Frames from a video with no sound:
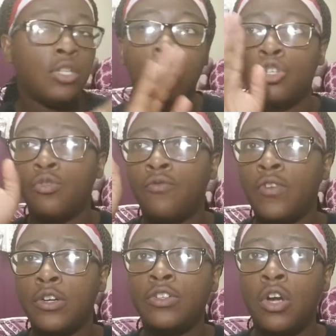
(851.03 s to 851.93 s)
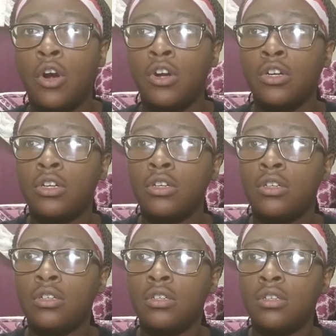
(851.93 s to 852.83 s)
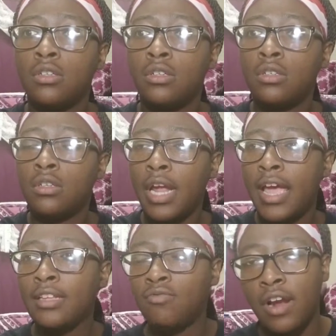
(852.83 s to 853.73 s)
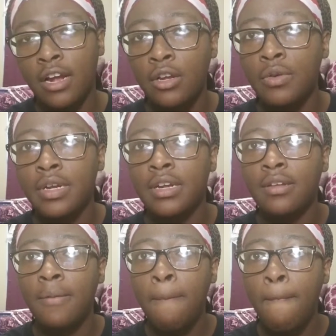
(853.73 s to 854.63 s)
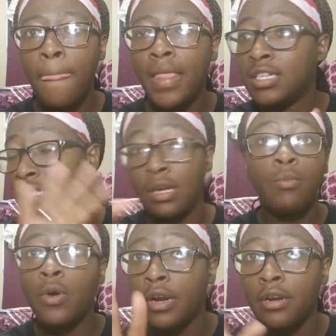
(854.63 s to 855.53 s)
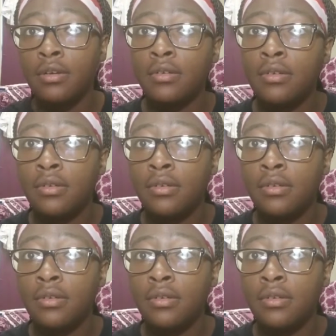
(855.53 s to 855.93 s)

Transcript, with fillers: but your first cart has ragu in it somewhere.